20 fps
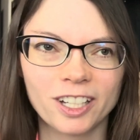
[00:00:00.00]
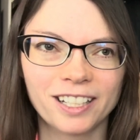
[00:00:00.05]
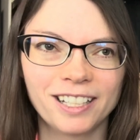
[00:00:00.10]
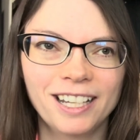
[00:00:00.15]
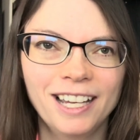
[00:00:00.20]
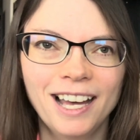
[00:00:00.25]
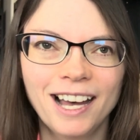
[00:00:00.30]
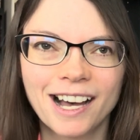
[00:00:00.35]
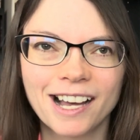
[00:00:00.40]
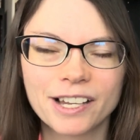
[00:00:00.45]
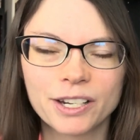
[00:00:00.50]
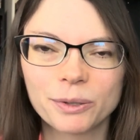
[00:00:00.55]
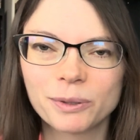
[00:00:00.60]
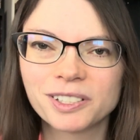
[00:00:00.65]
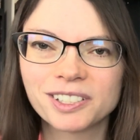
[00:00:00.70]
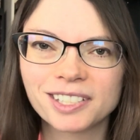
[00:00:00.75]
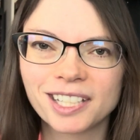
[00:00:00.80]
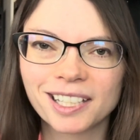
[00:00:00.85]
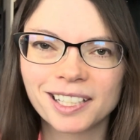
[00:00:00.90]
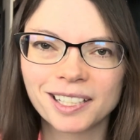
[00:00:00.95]
And I know
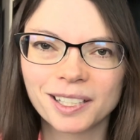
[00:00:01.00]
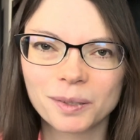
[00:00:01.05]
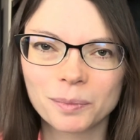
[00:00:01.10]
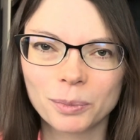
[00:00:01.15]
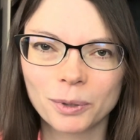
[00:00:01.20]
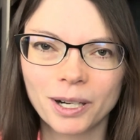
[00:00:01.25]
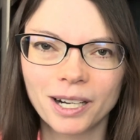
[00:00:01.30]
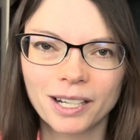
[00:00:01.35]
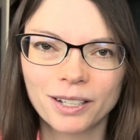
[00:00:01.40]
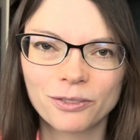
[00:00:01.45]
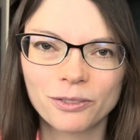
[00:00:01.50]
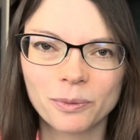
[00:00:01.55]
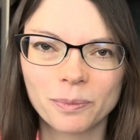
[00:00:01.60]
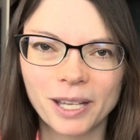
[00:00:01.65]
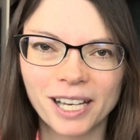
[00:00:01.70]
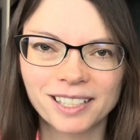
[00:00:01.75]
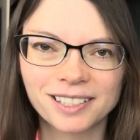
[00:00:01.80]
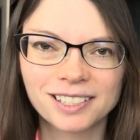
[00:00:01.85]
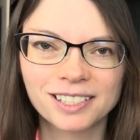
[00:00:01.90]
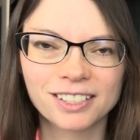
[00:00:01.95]
he's taking a break from
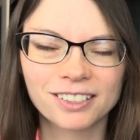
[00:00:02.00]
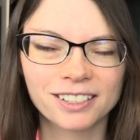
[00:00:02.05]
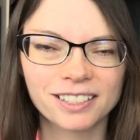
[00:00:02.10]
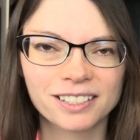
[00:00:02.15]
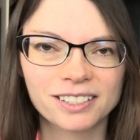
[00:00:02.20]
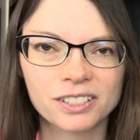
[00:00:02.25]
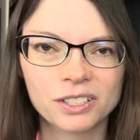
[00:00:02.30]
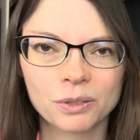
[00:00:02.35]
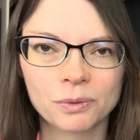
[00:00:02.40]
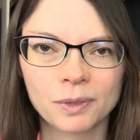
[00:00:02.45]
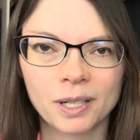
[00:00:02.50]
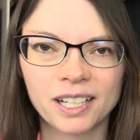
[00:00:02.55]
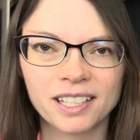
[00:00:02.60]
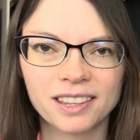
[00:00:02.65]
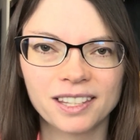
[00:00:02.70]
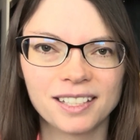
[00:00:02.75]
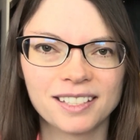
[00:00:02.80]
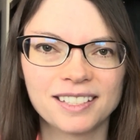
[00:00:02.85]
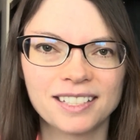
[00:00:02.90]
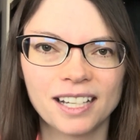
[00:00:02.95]
that series to write
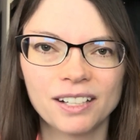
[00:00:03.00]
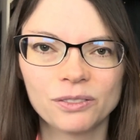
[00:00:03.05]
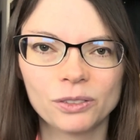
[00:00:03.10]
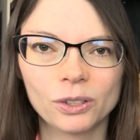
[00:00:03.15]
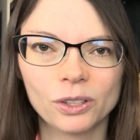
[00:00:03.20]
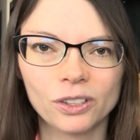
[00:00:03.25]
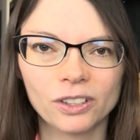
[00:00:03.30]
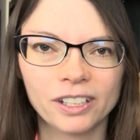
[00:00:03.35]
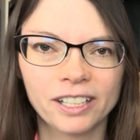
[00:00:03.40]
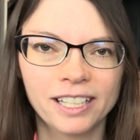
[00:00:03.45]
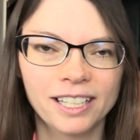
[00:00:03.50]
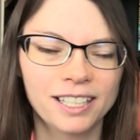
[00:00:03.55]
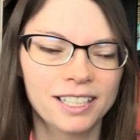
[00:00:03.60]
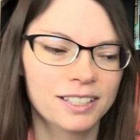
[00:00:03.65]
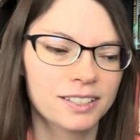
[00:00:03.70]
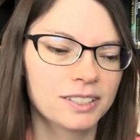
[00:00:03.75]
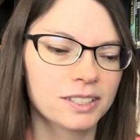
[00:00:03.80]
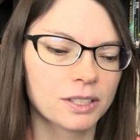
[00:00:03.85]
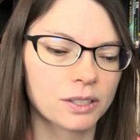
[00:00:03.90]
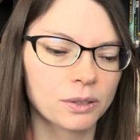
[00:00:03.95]
The Devil,
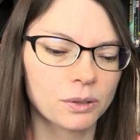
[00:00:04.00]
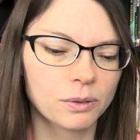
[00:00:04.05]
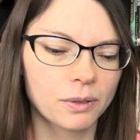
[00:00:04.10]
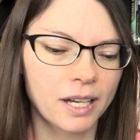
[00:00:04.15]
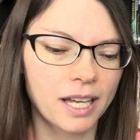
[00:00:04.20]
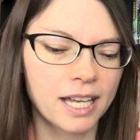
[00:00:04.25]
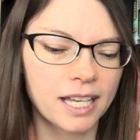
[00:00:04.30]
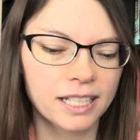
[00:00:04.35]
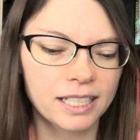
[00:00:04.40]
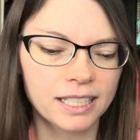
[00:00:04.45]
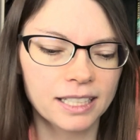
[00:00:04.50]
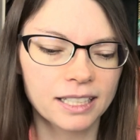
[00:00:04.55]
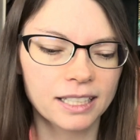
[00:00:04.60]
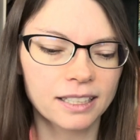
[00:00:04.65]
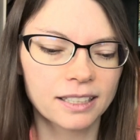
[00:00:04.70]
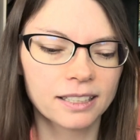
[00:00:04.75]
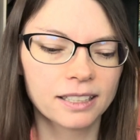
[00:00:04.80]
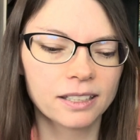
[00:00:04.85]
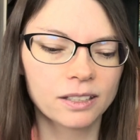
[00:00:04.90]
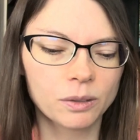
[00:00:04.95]
so any
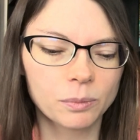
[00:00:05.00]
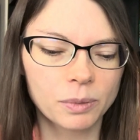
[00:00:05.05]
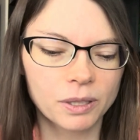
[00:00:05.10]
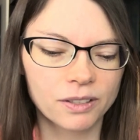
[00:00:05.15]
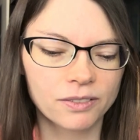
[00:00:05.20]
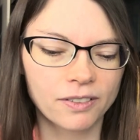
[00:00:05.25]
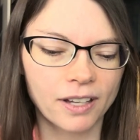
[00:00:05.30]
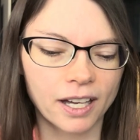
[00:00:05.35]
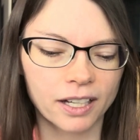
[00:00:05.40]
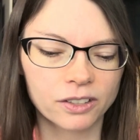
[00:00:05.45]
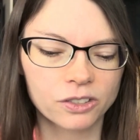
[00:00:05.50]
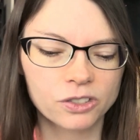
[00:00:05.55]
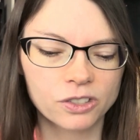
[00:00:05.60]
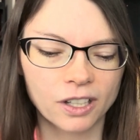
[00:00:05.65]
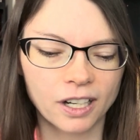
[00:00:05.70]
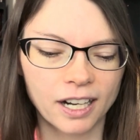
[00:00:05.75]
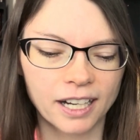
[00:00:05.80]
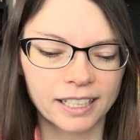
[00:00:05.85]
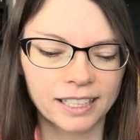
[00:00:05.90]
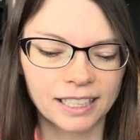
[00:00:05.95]
little bit of extra
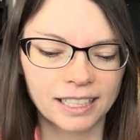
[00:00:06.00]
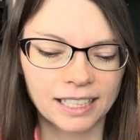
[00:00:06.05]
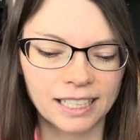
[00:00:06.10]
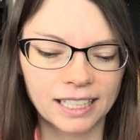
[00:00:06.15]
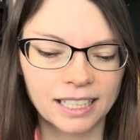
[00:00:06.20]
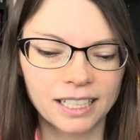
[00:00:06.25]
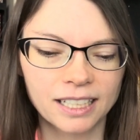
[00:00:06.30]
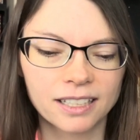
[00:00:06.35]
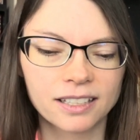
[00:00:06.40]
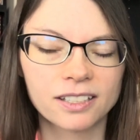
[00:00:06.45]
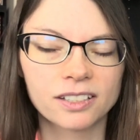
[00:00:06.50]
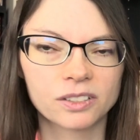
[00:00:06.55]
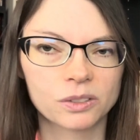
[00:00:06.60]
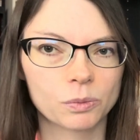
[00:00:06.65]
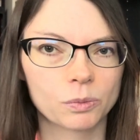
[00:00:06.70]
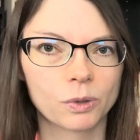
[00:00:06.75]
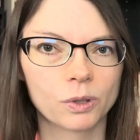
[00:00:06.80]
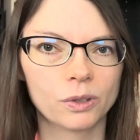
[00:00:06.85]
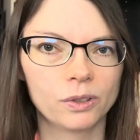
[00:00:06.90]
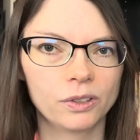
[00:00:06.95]
I can get in this
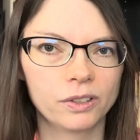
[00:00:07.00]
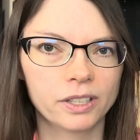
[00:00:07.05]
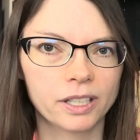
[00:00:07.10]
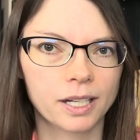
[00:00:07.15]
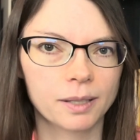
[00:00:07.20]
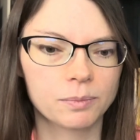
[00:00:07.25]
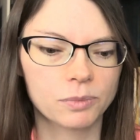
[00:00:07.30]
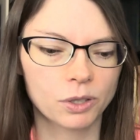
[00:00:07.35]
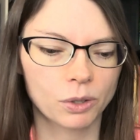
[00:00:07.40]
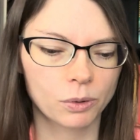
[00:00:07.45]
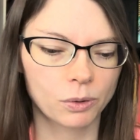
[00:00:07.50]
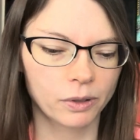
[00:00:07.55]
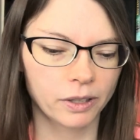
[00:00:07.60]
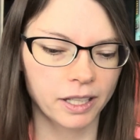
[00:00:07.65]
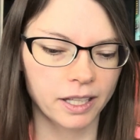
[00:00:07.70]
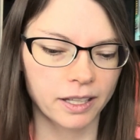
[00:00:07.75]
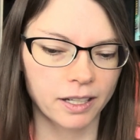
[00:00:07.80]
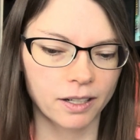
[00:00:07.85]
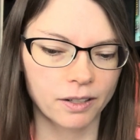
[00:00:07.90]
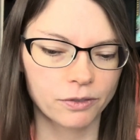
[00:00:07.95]
world, I'm
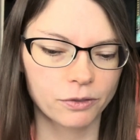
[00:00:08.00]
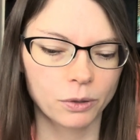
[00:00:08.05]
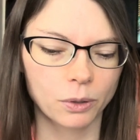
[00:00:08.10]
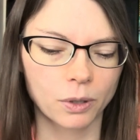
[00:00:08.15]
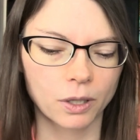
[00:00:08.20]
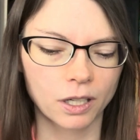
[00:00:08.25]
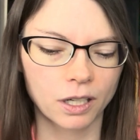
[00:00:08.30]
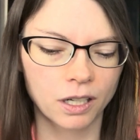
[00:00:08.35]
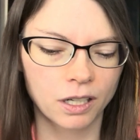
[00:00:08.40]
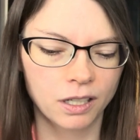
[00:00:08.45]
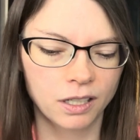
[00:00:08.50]
totally there for.